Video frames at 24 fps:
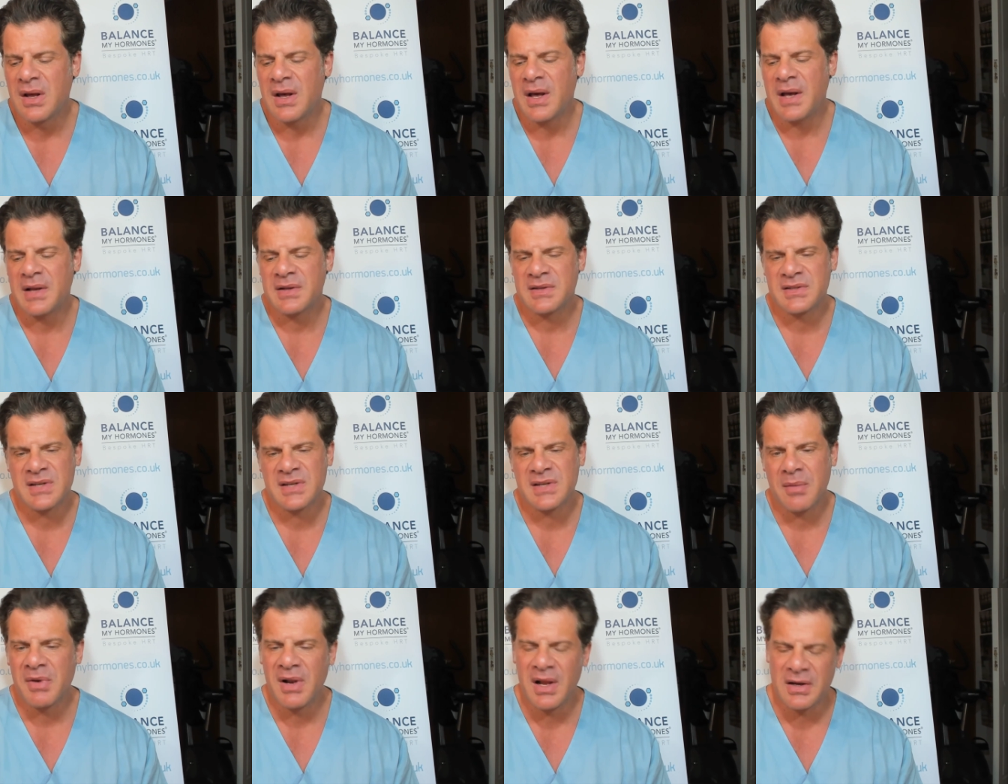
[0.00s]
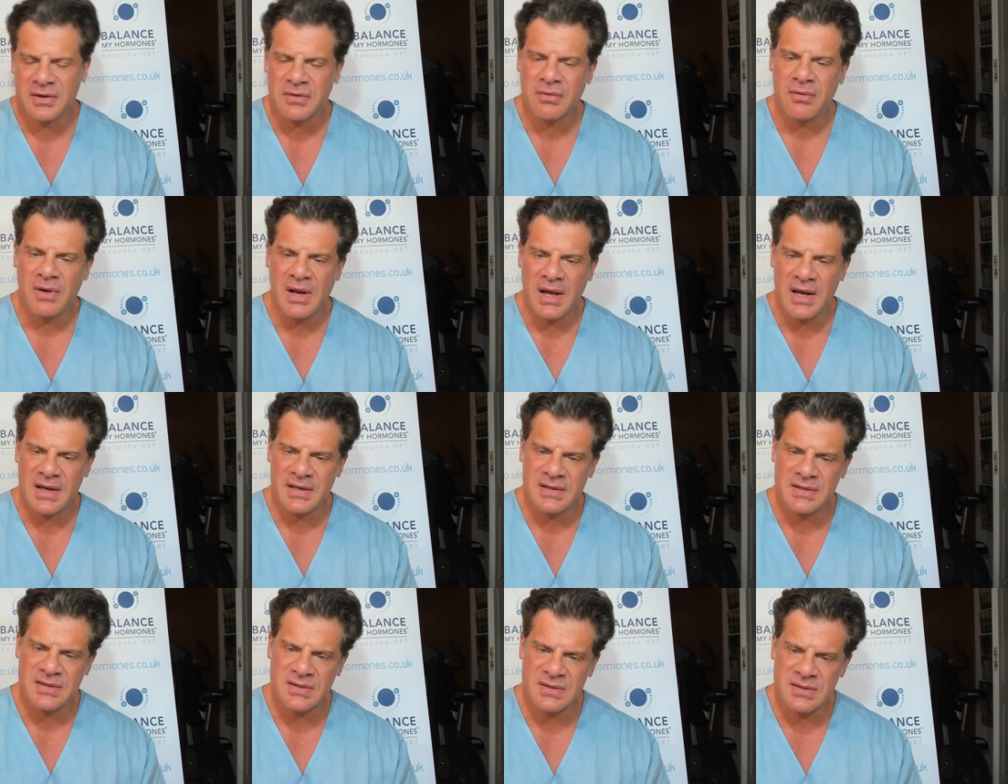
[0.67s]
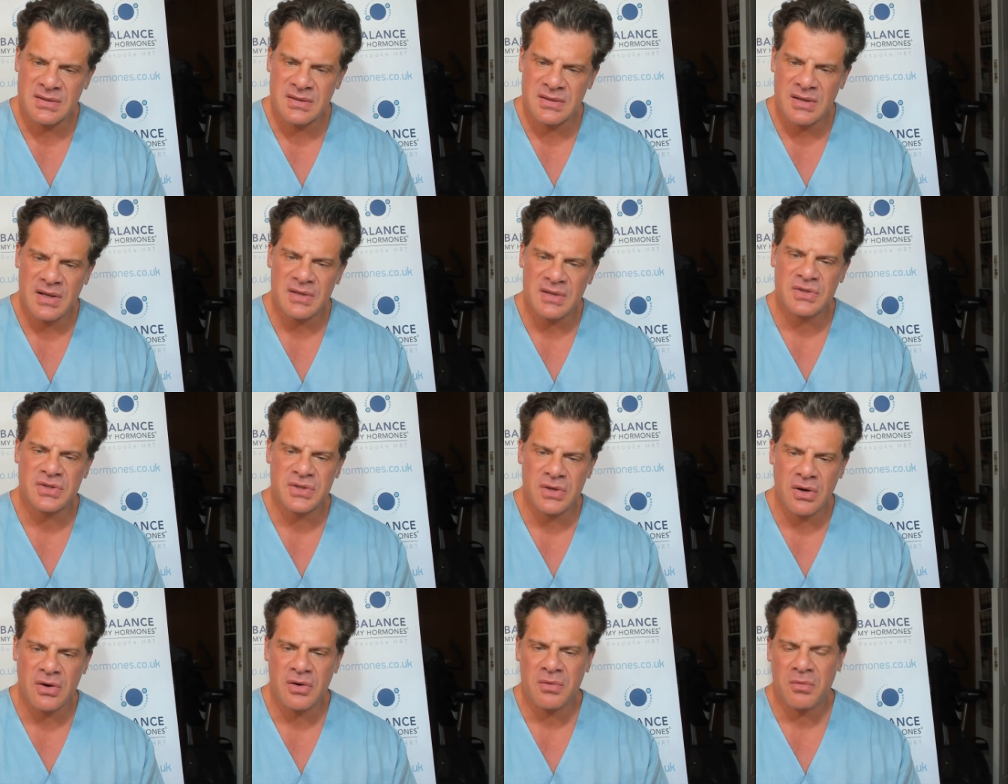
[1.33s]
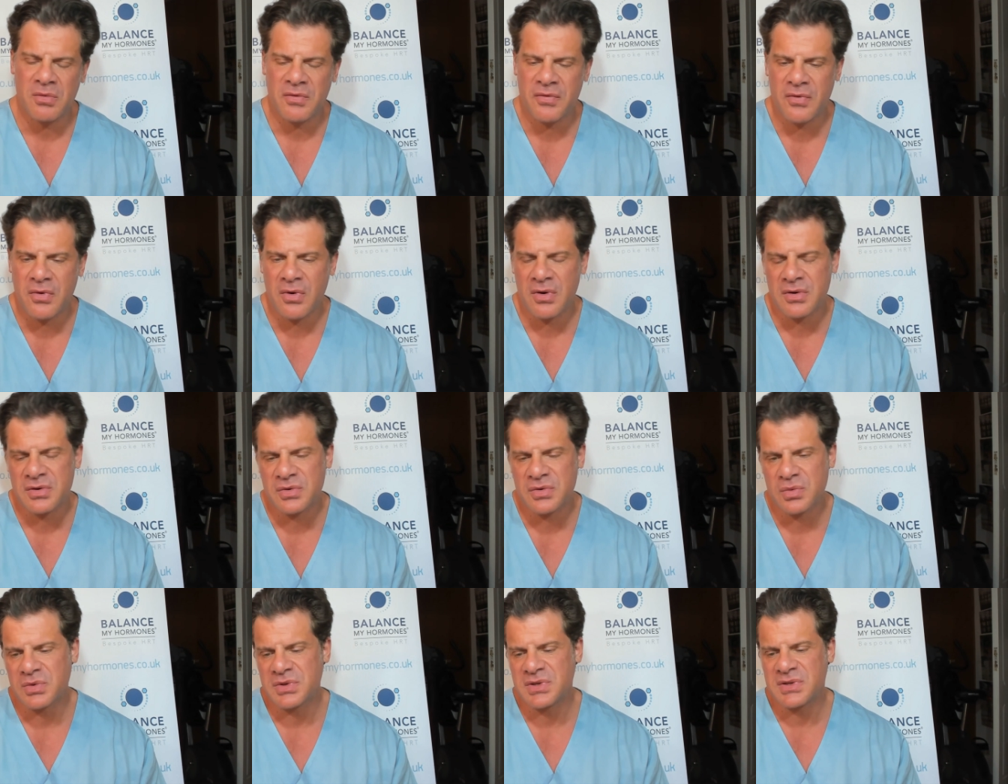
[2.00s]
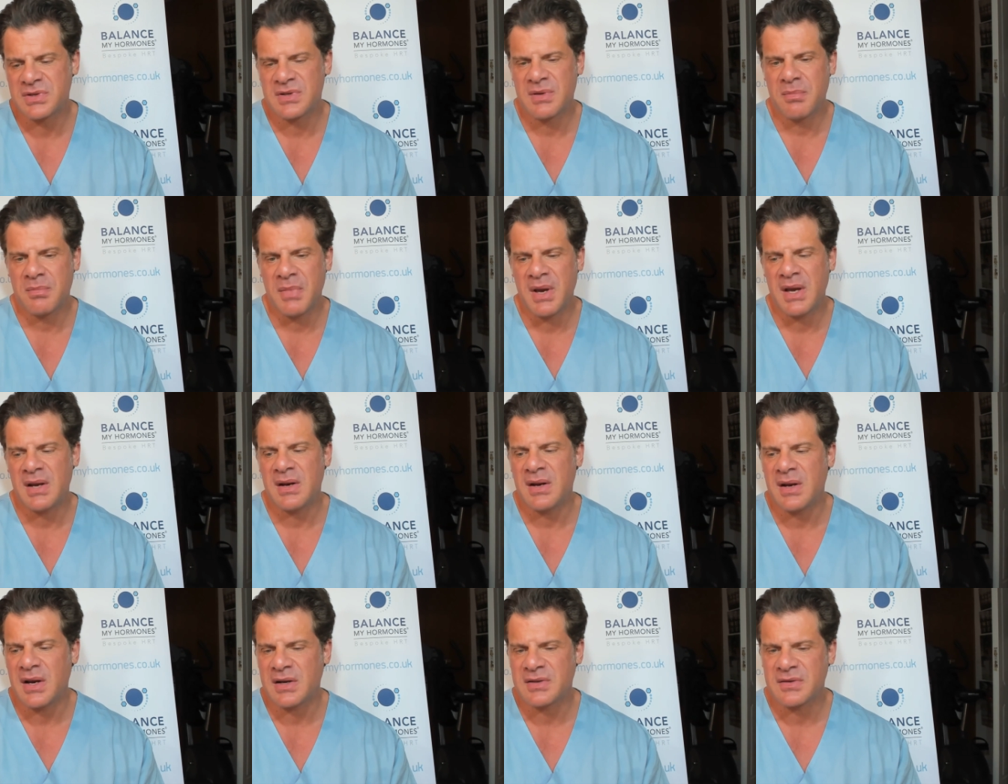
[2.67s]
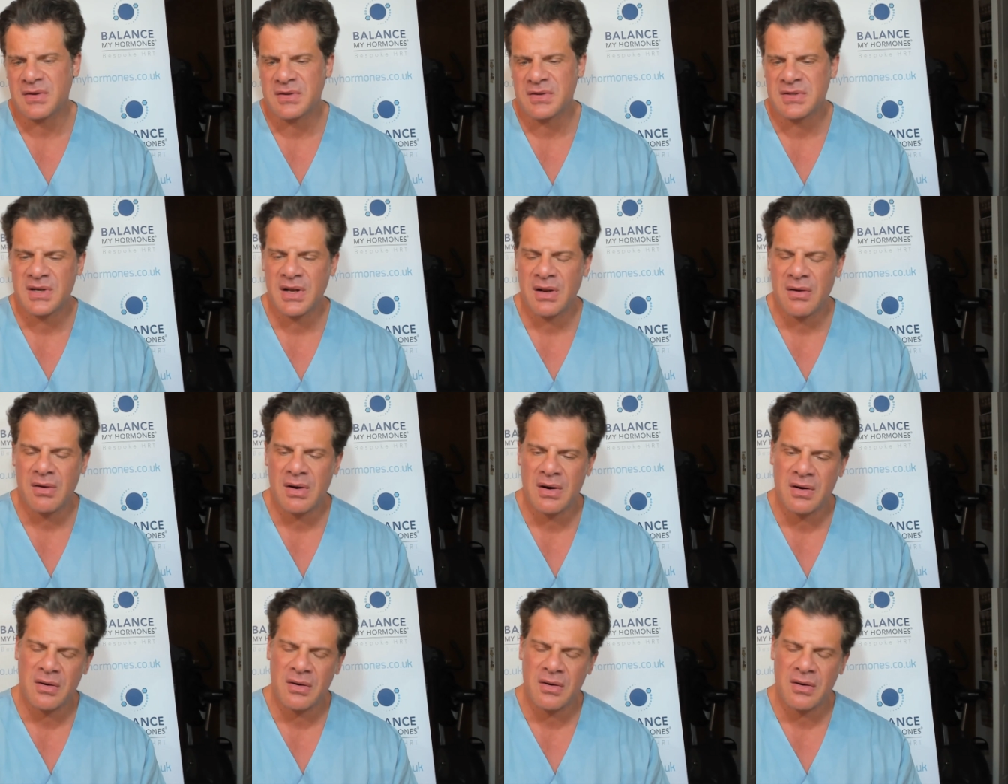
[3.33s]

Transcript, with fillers: and some electrolytes and sodium, of course, which is the main extracellular